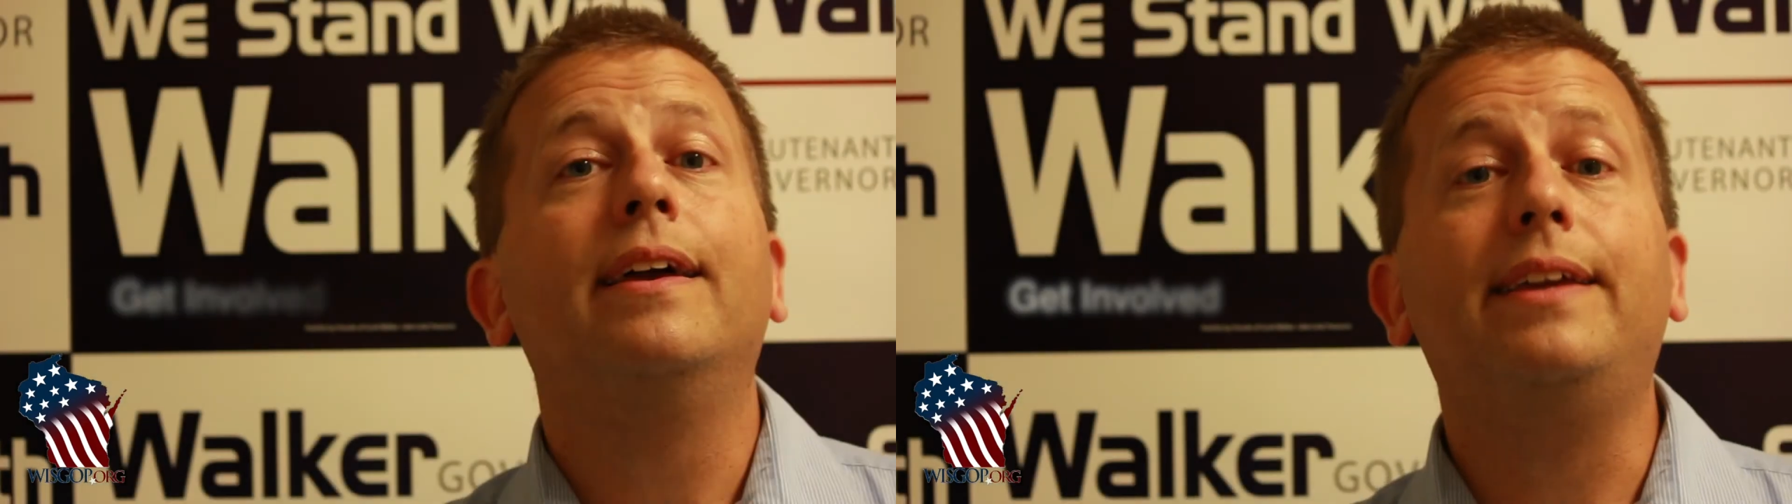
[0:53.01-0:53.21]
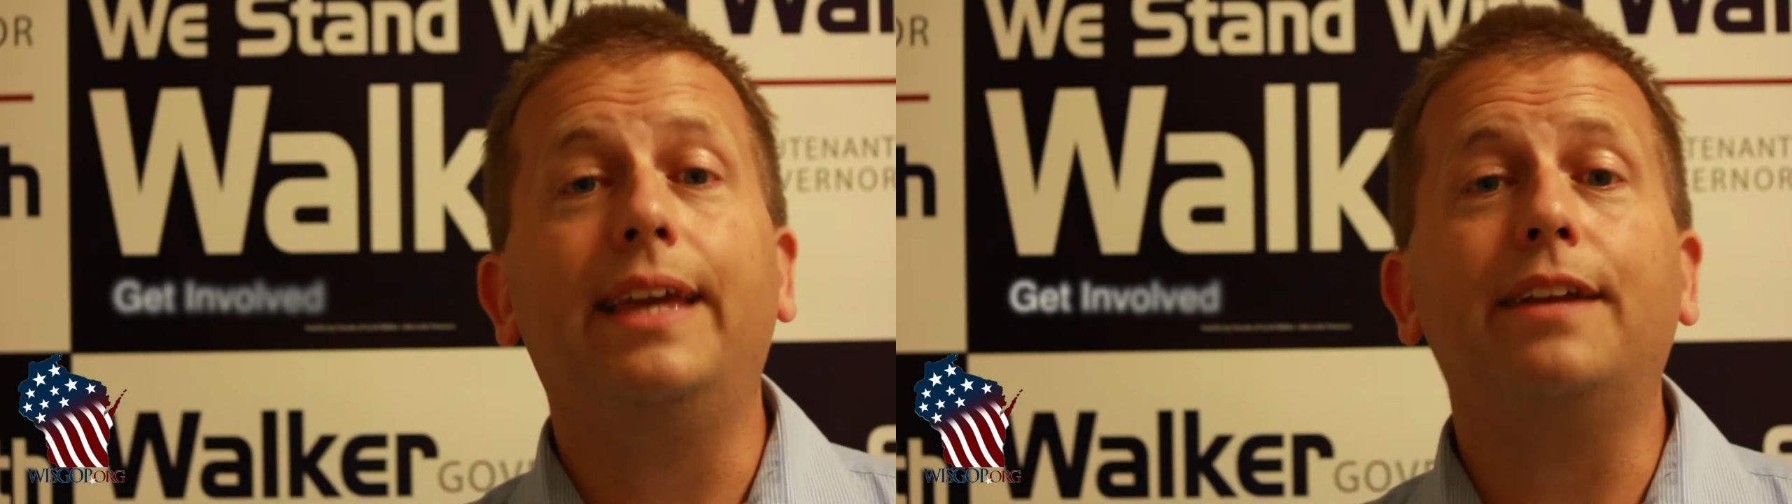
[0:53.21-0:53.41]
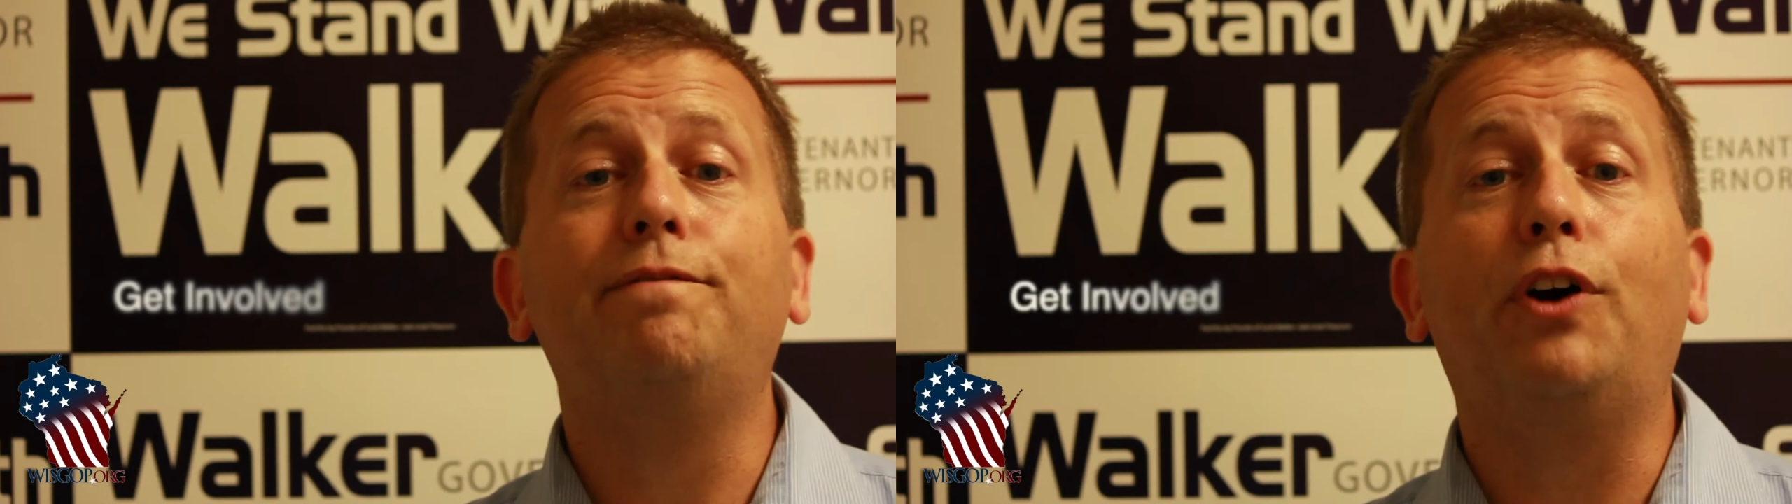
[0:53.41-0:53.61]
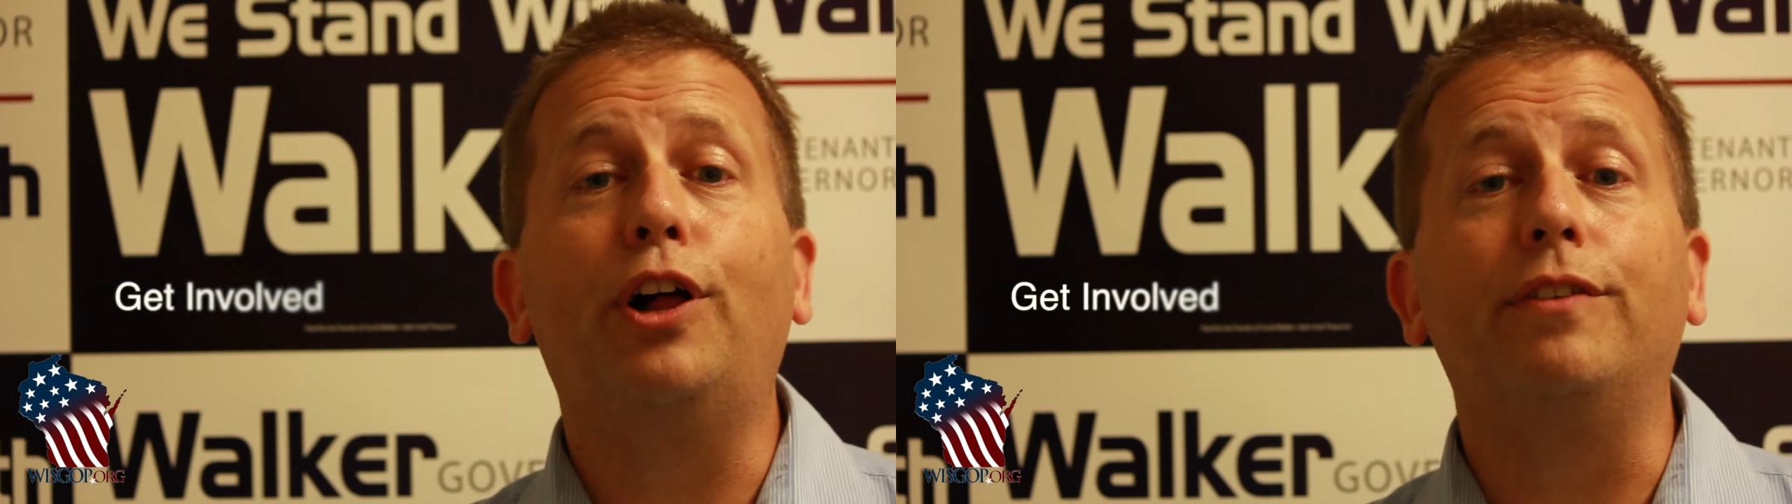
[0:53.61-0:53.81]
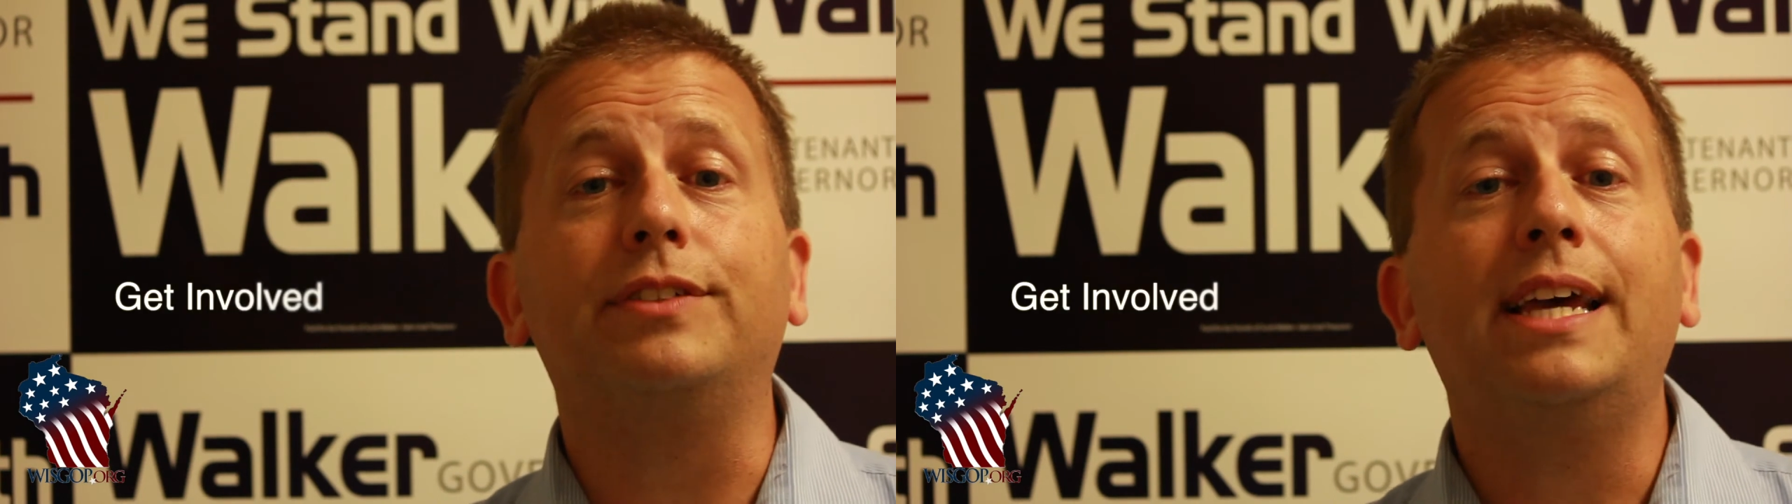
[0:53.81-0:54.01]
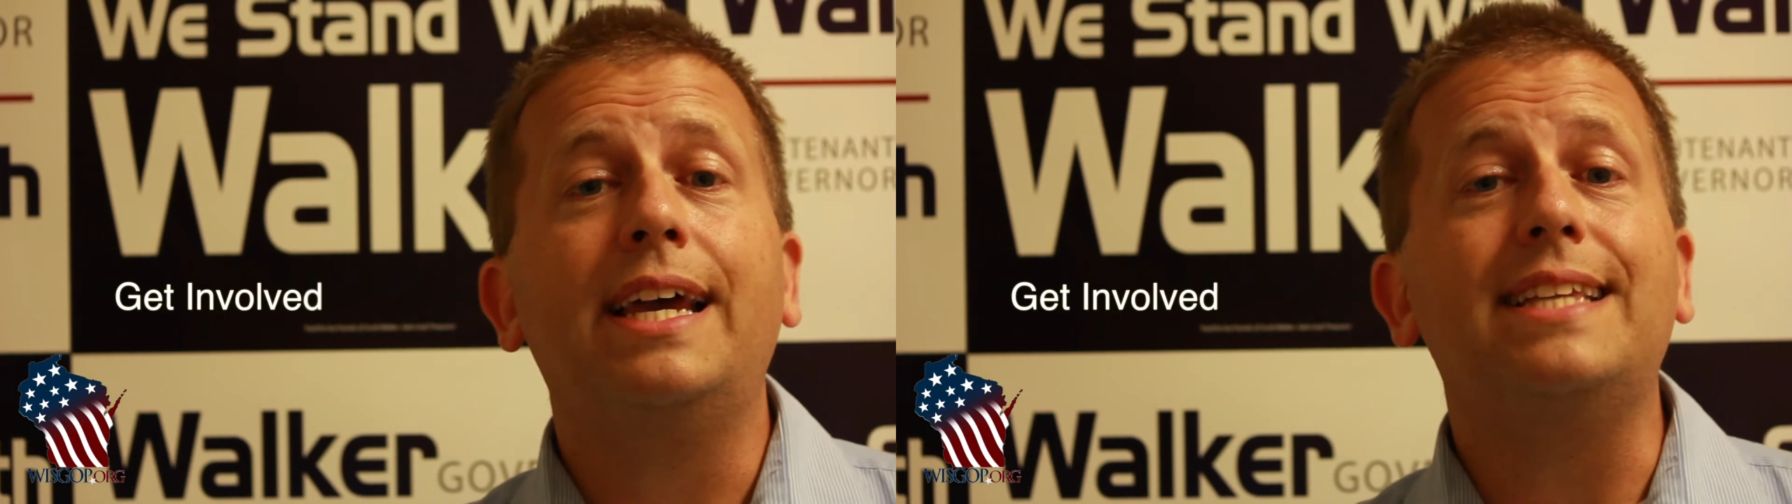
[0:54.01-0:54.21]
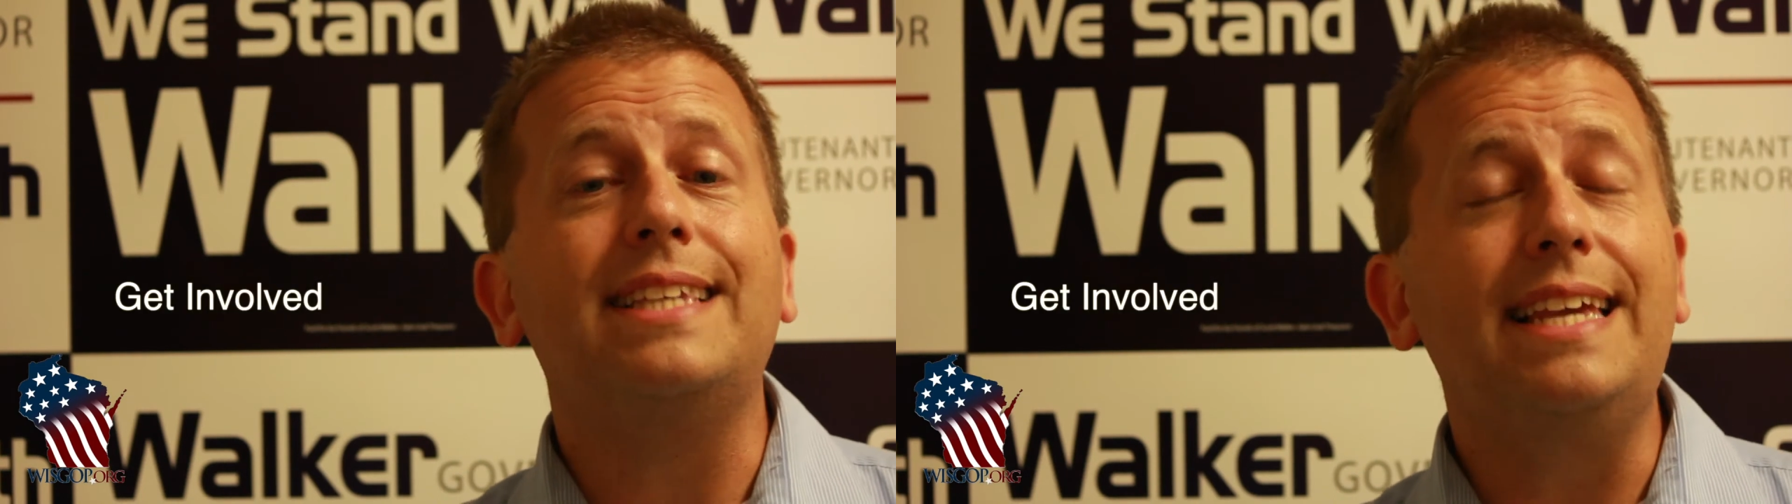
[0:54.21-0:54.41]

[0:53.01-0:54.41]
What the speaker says: Get involved. It's